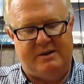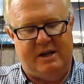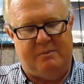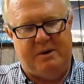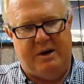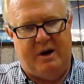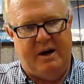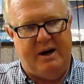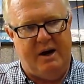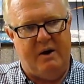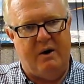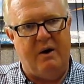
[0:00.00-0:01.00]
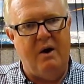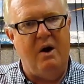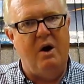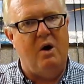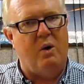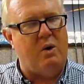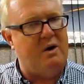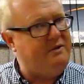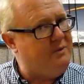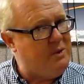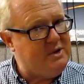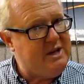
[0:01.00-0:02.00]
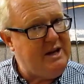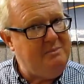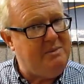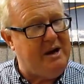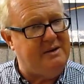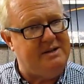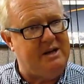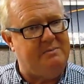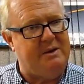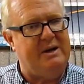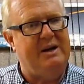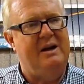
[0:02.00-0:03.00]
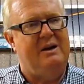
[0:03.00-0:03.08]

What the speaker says: tippet on here or a 14-pound tippet,